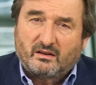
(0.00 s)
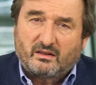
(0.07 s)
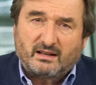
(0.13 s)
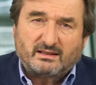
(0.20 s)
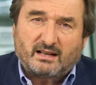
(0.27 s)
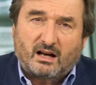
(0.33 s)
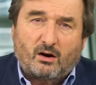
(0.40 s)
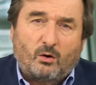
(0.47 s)

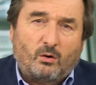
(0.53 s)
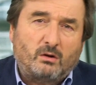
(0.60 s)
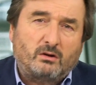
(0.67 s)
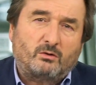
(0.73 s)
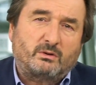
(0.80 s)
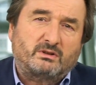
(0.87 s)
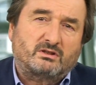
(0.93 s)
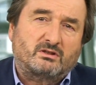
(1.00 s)
These are all
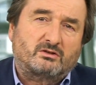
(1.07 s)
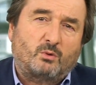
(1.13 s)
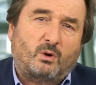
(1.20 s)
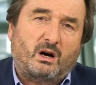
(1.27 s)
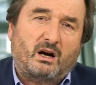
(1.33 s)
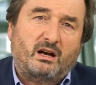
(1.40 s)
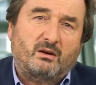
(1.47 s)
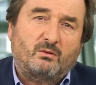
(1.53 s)
the reasons
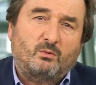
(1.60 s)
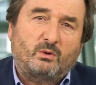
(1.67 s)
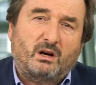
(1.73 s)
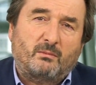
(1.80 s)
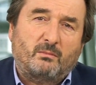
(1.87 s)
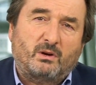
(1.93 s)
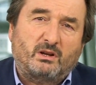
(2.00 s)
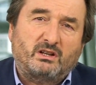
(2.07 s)
why we
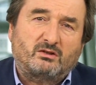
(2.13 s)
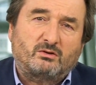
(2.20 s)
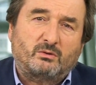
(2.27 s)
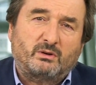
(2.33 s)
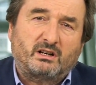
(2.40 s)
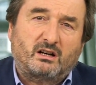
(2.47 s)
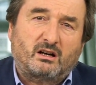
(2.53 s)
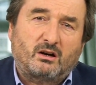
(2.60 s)
are
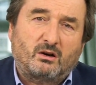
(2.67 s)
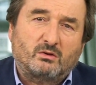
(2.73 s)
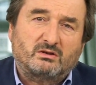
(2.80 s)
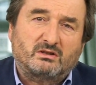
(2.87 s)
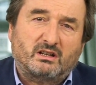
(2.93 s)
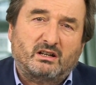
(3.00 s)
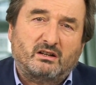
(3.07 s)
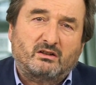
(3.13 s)
monitoring
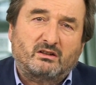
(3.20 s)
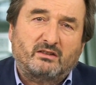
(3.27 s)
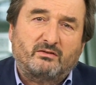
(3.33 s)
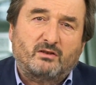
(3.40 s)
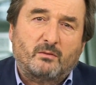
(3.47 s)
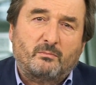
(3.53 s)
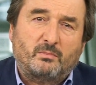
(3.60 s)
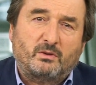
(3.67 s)
closely the
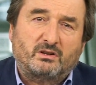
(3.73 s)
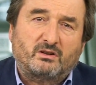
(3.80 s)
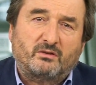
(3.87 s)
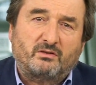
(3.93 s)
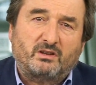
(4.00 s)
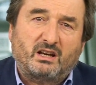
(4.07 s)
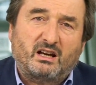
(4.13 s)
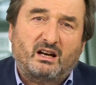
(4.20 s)
development of
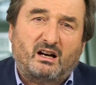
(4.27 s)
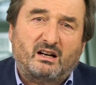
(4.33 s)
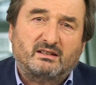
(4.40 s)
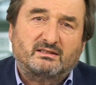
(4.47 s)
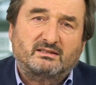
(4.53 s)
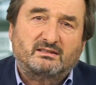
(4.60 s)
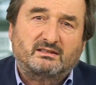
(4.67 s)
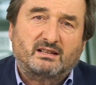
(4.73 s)
the AI
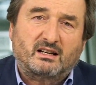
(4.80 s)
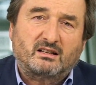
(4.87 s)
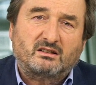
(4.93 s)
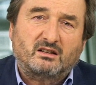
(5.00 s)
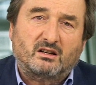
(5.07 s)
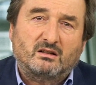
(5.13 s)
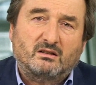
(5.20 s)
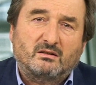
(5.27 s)

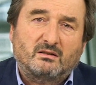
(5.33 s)
sector.